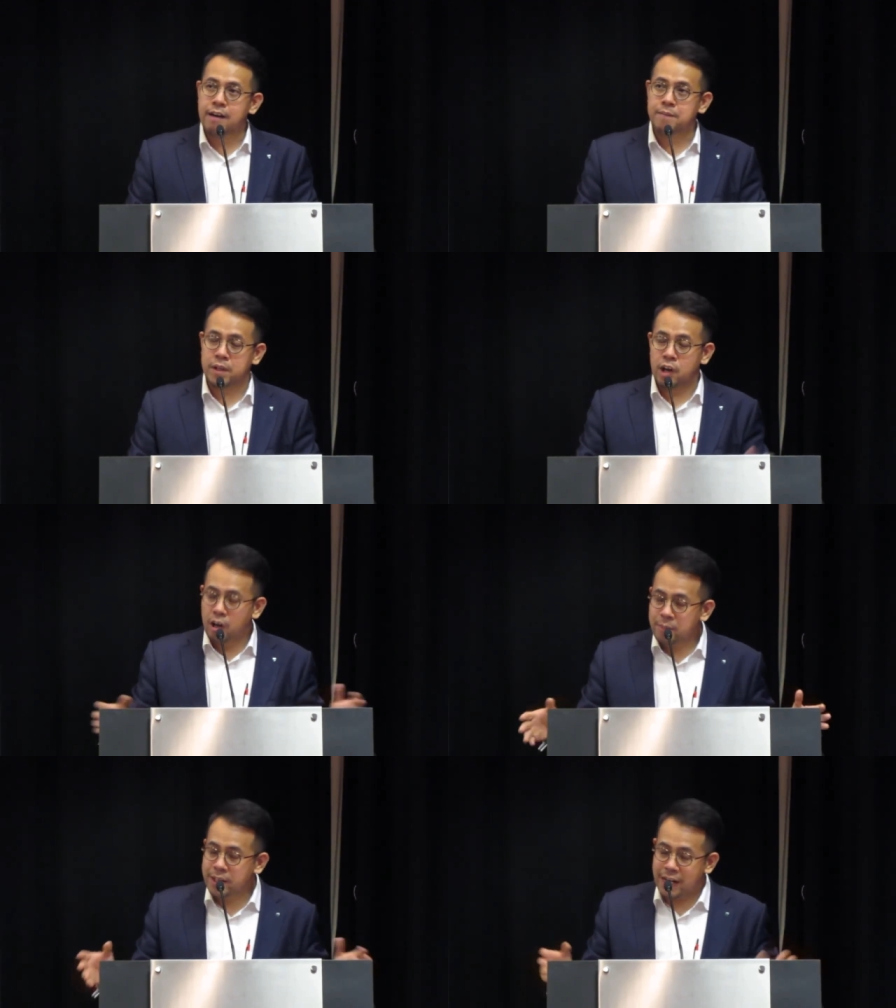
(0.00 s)
They
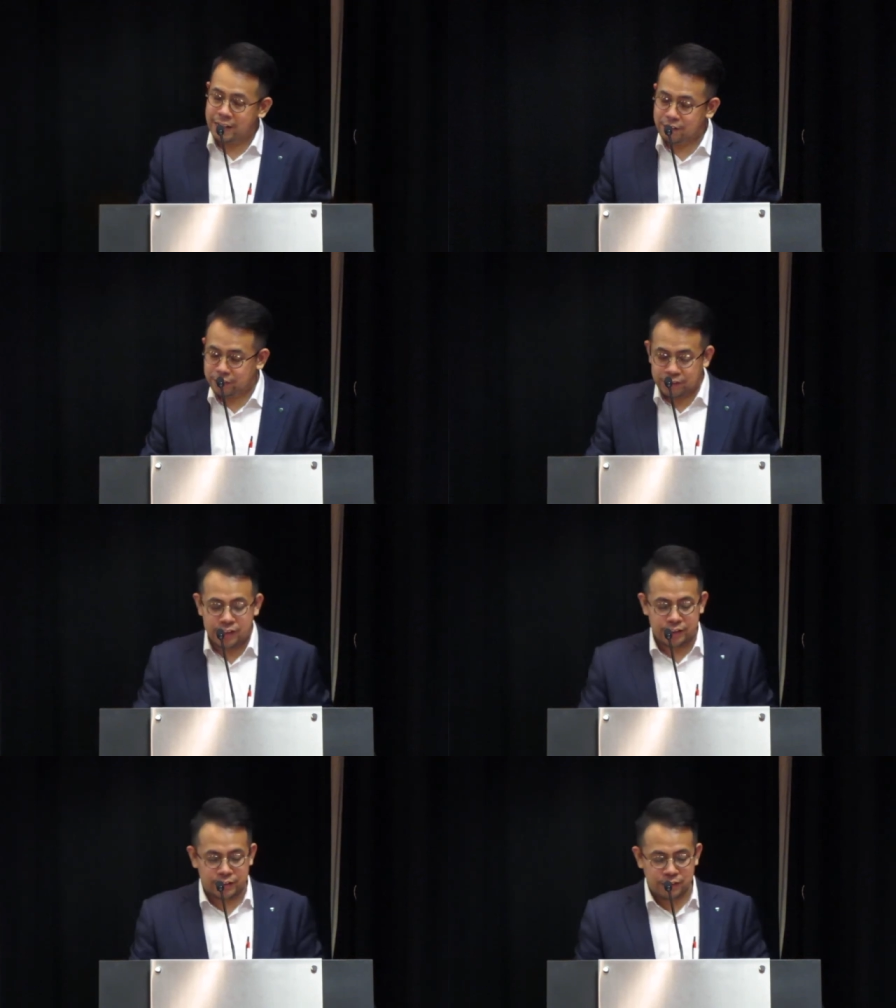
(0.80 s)
call me
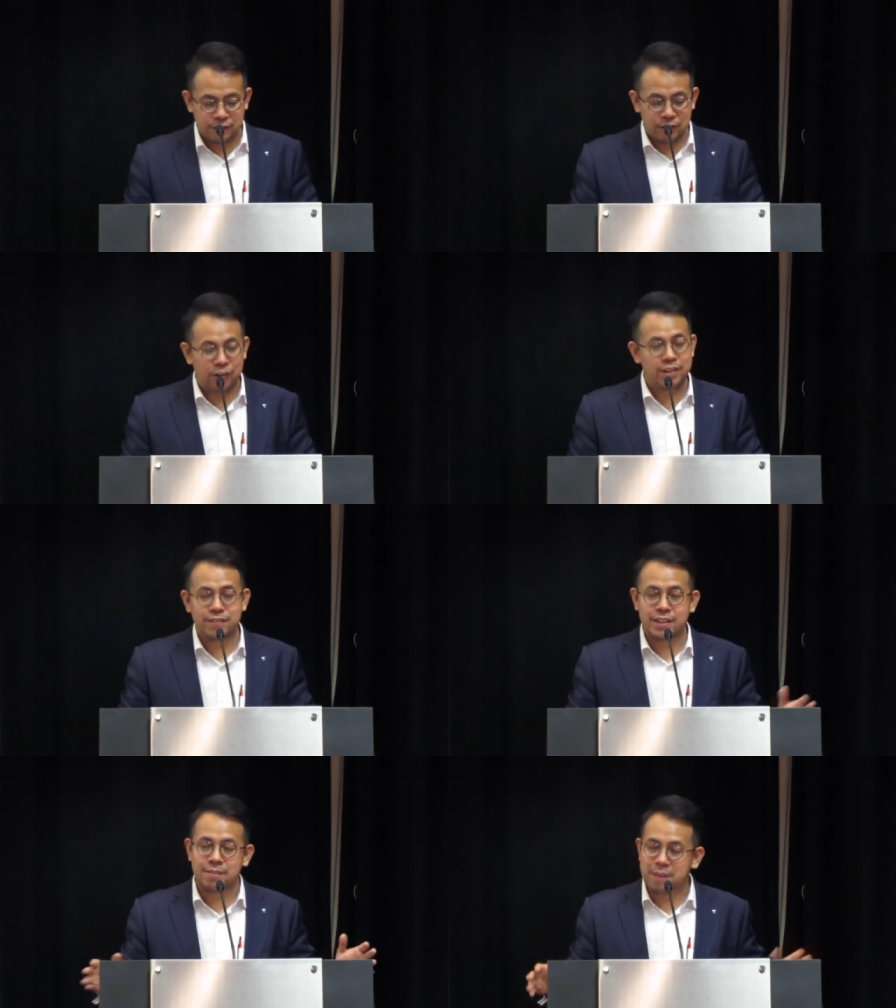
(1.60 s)
unorthodox or
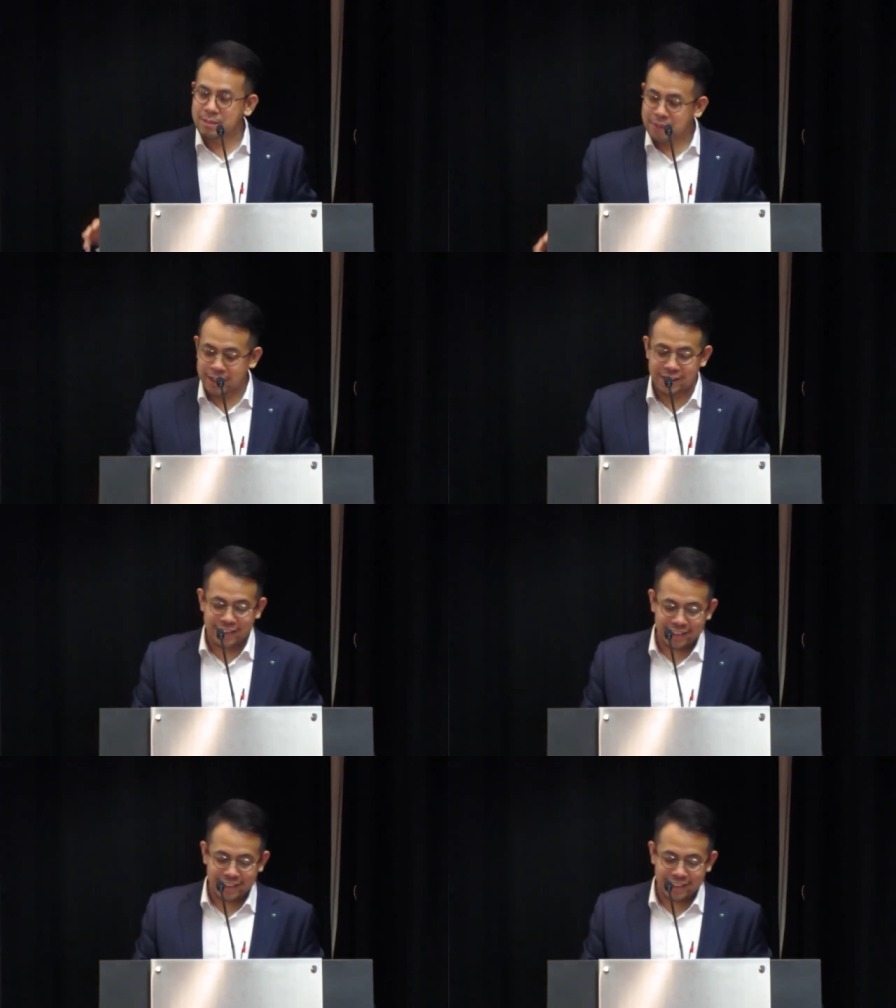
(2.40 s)
even a madman,